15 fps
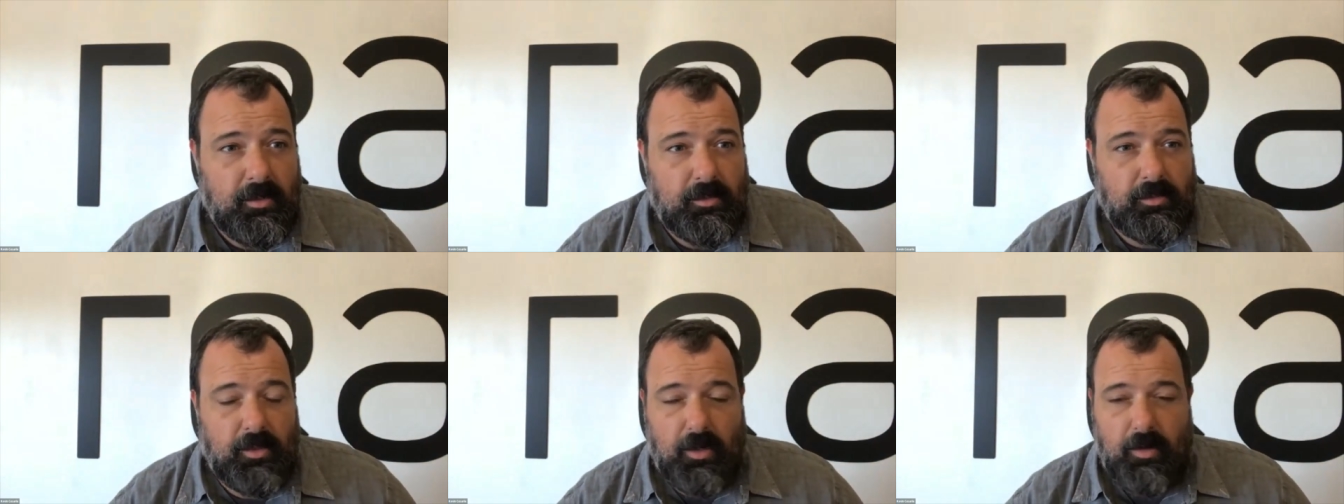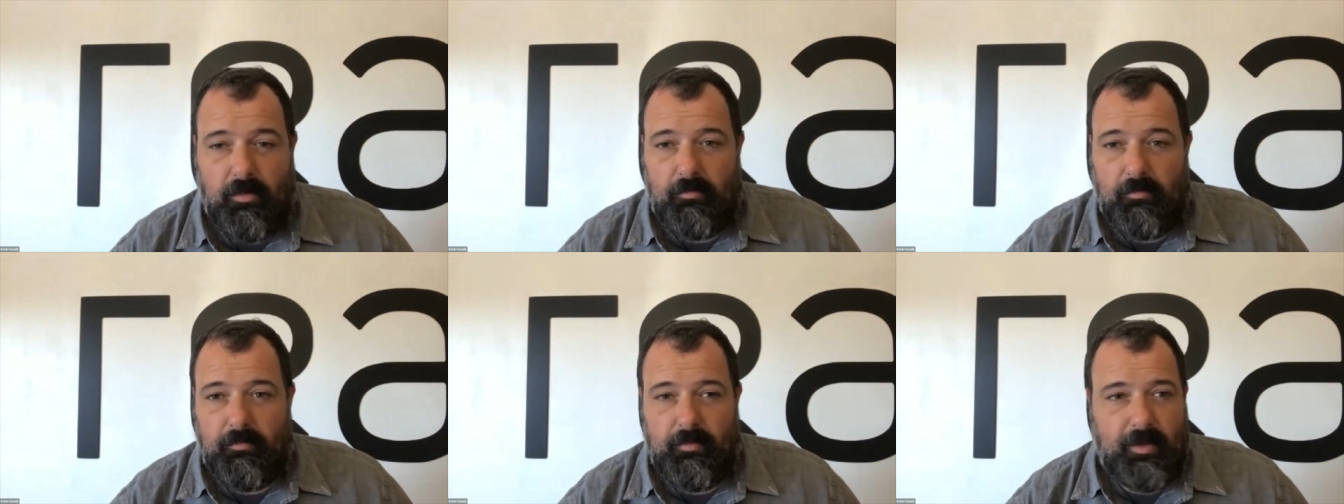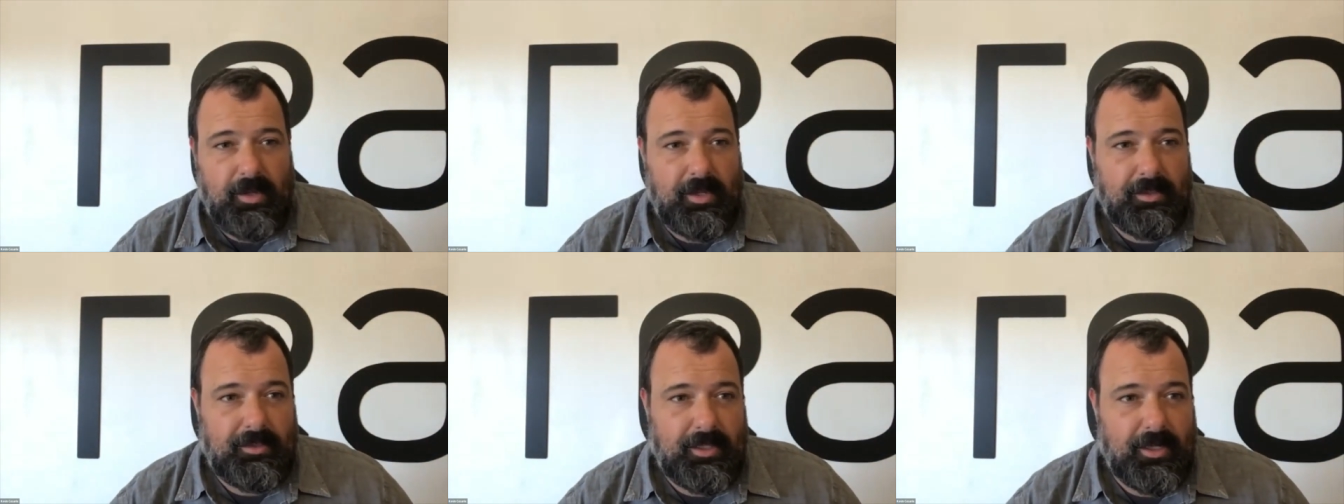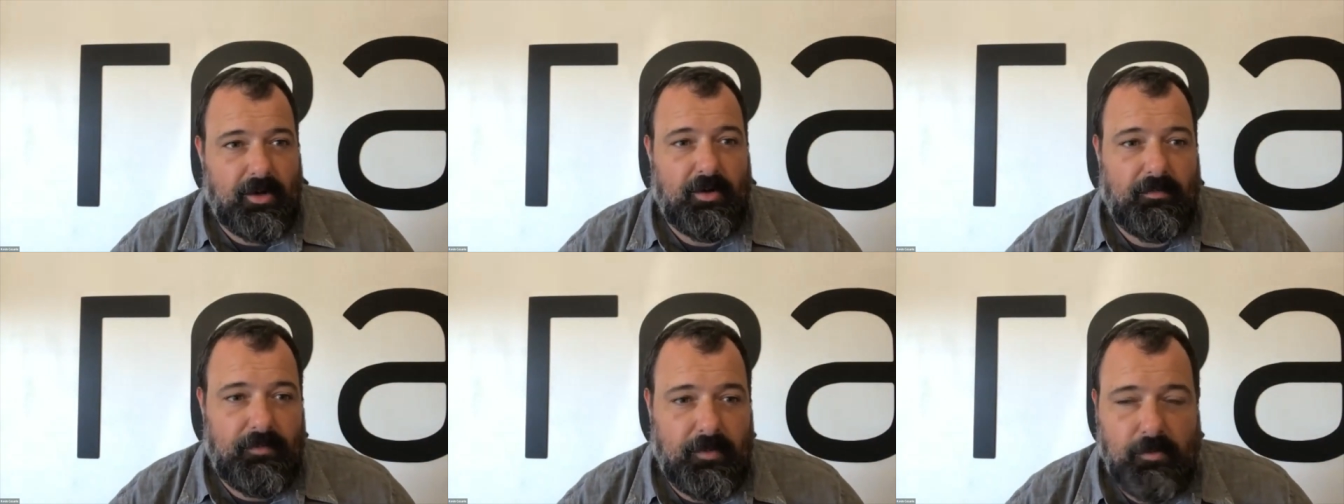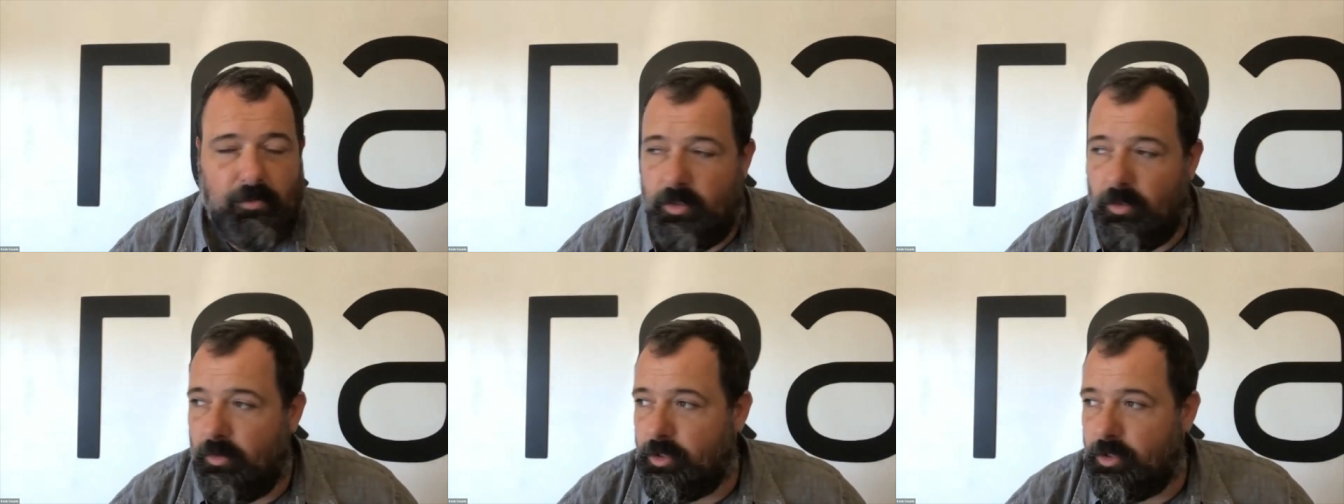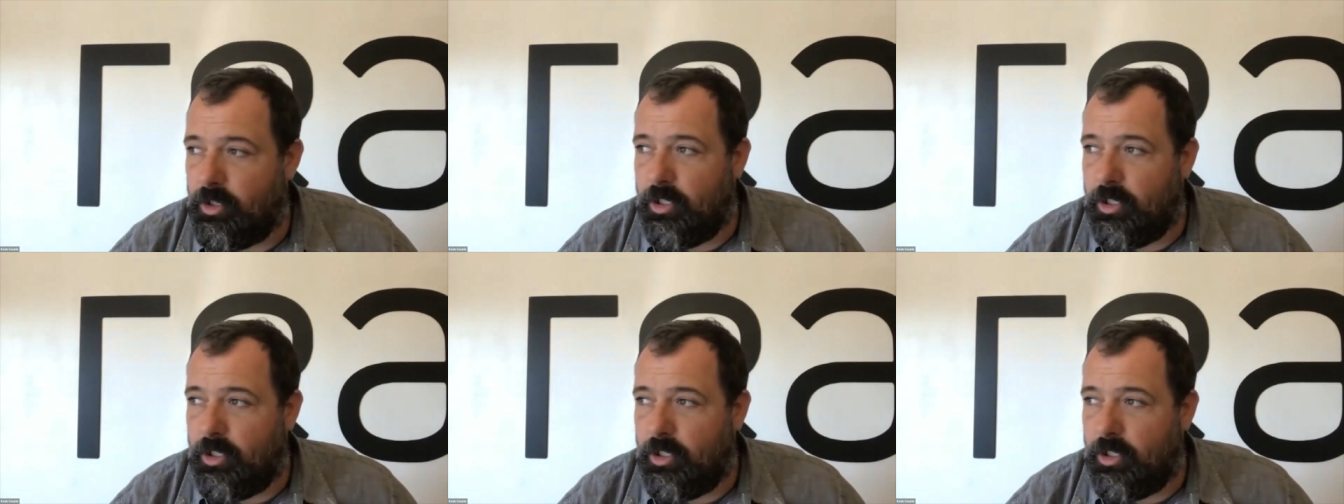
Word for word: So, in theory, if you sold your